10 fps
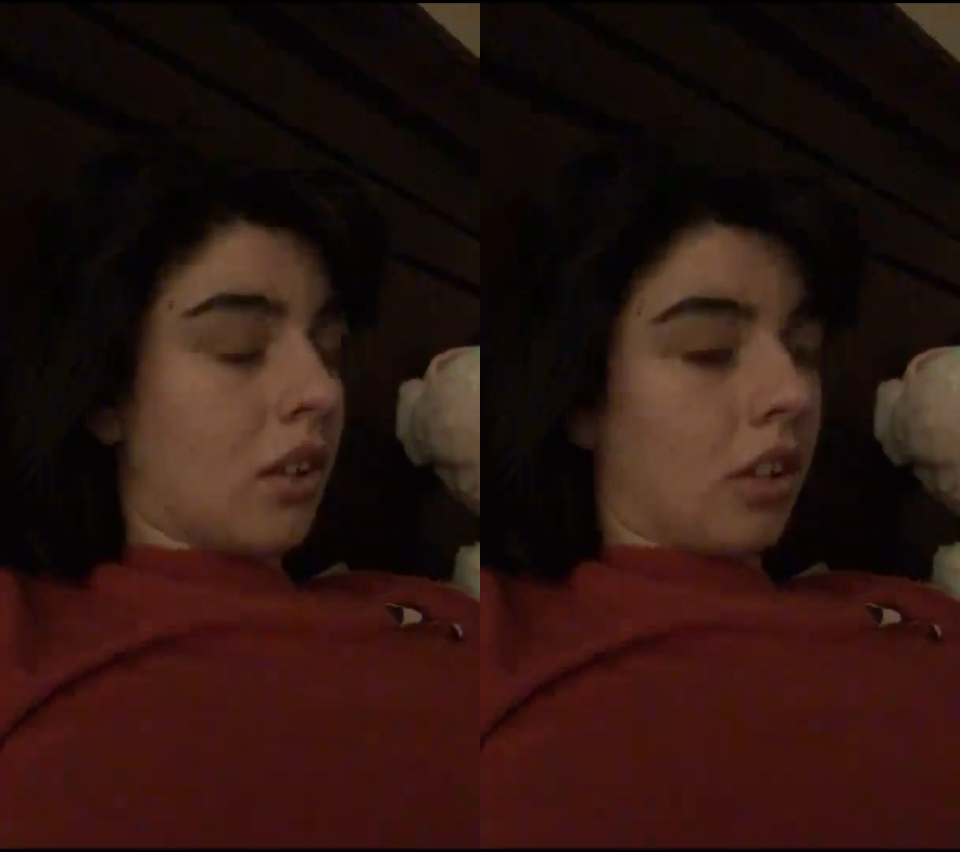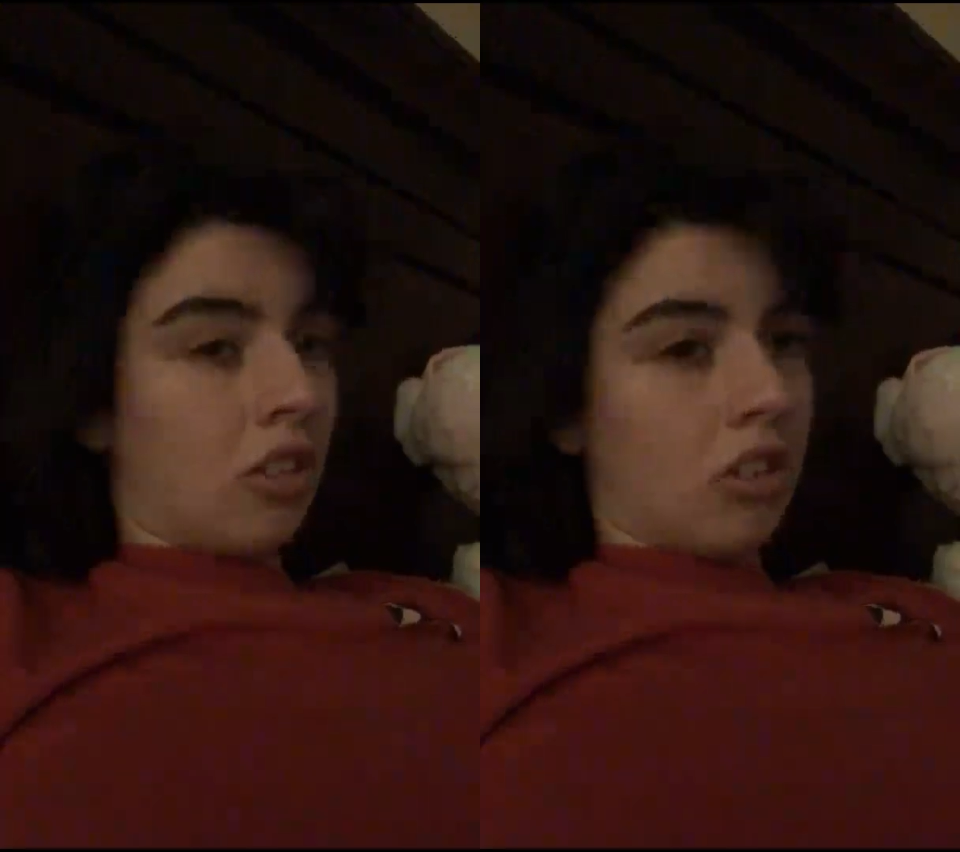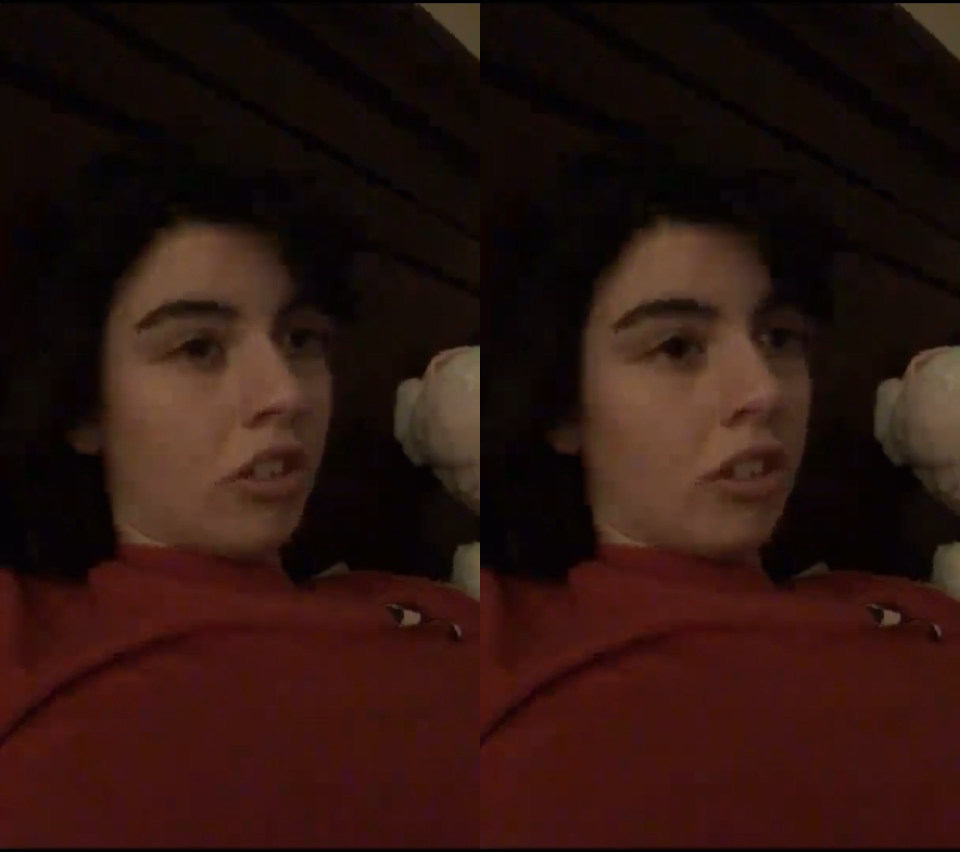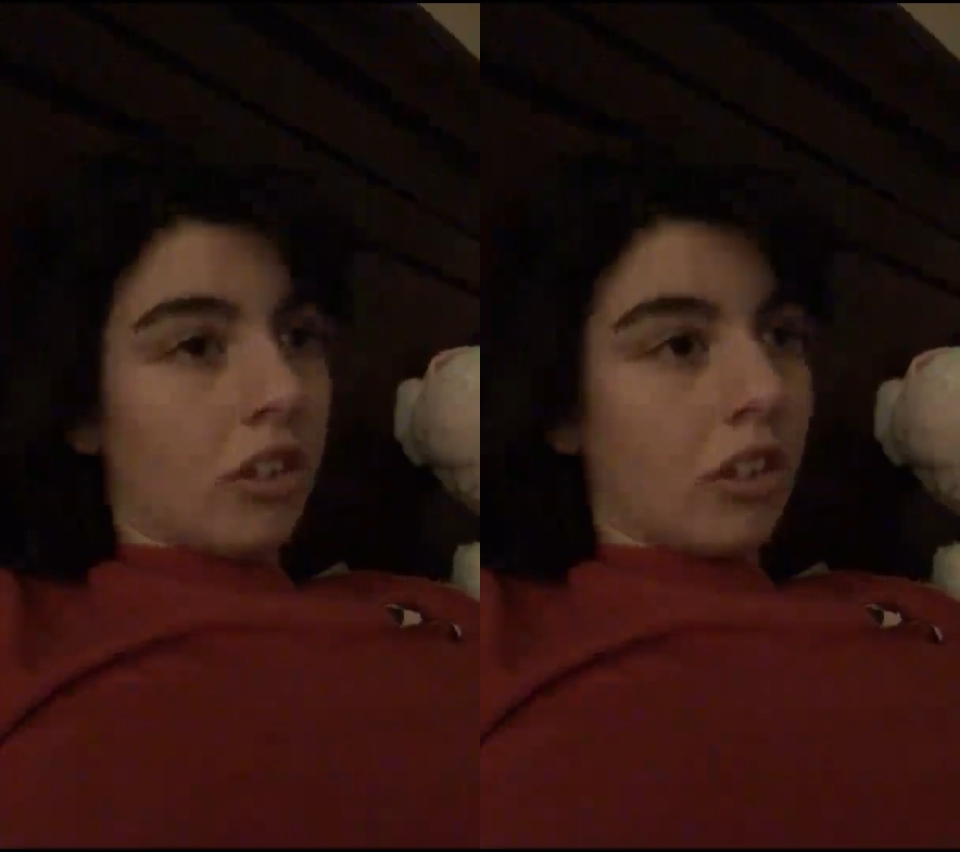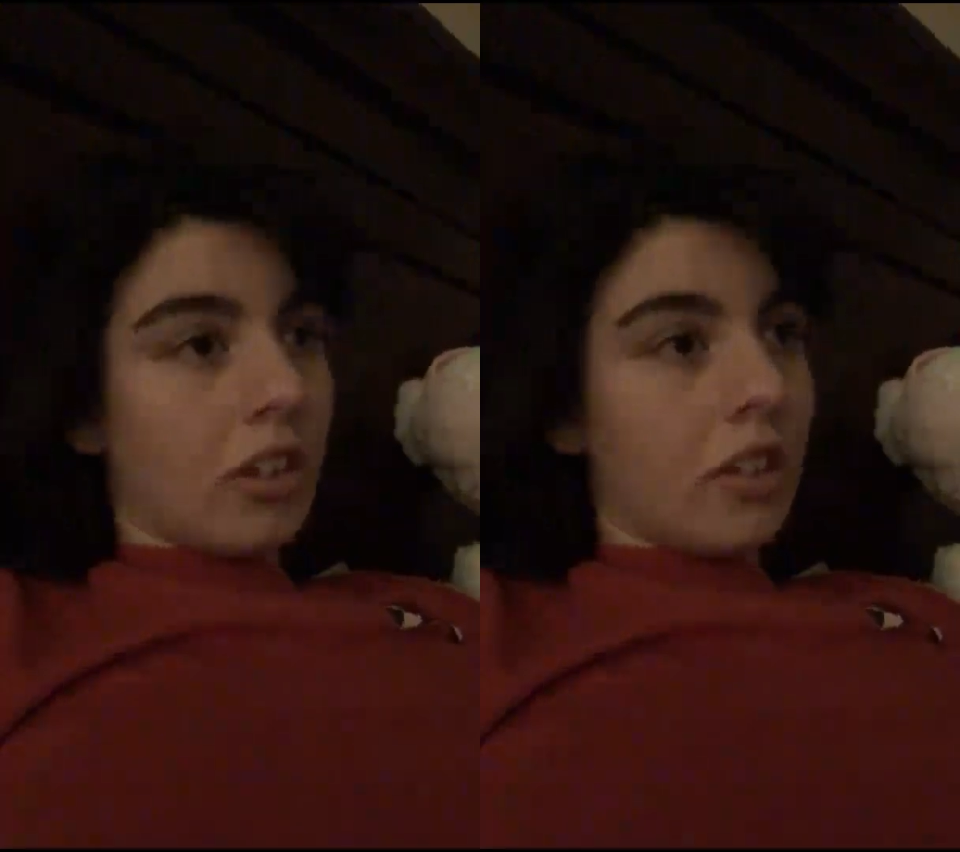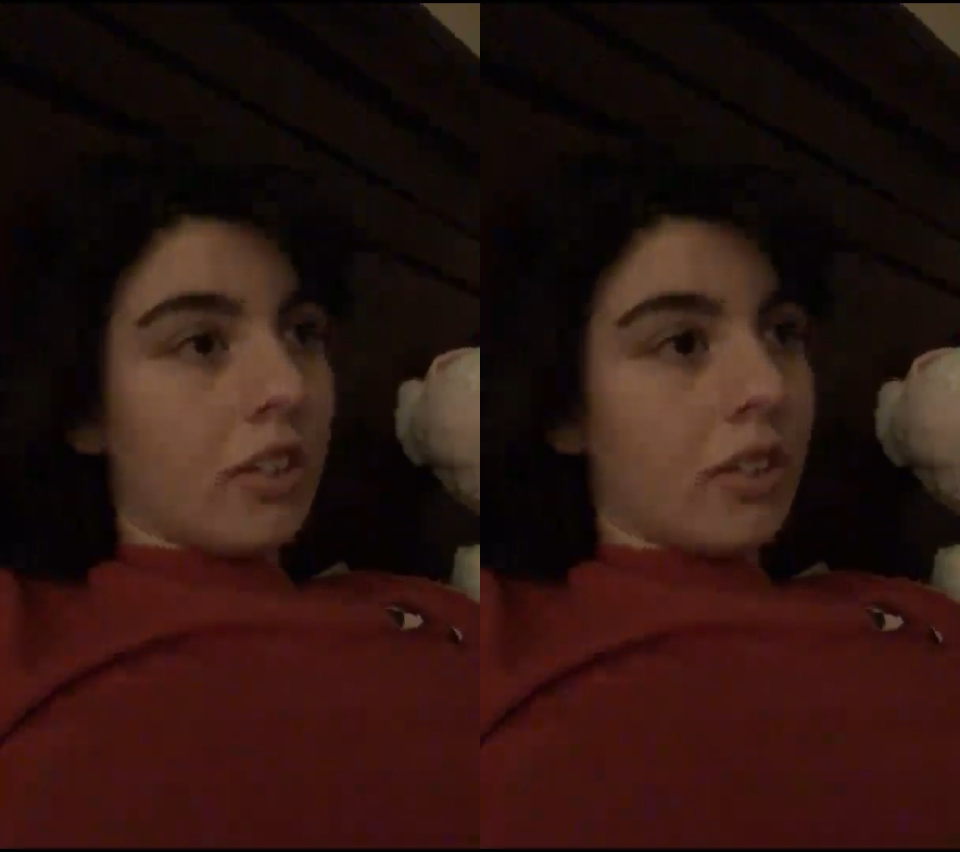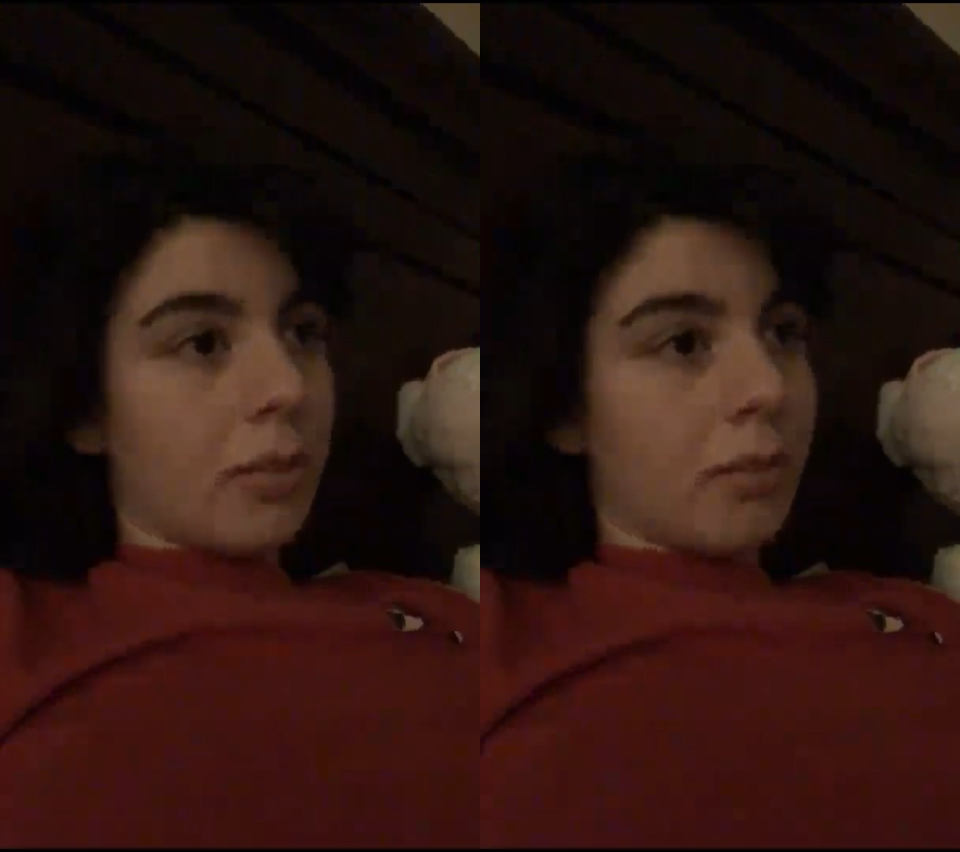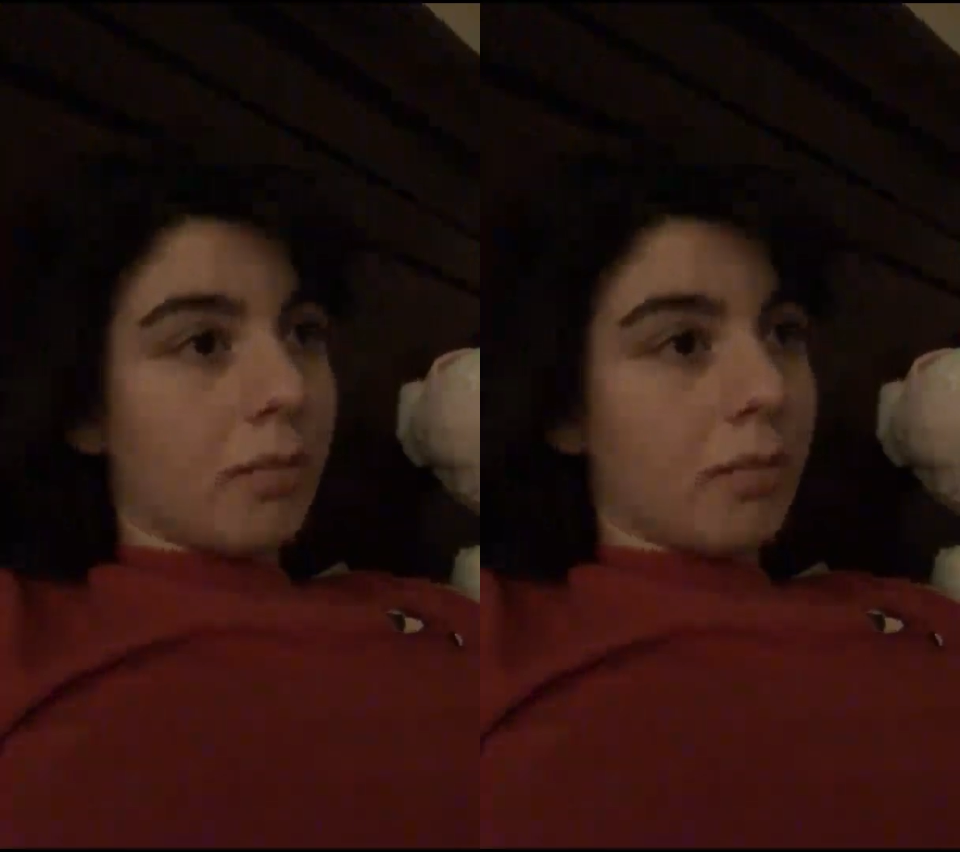like sugar cookies,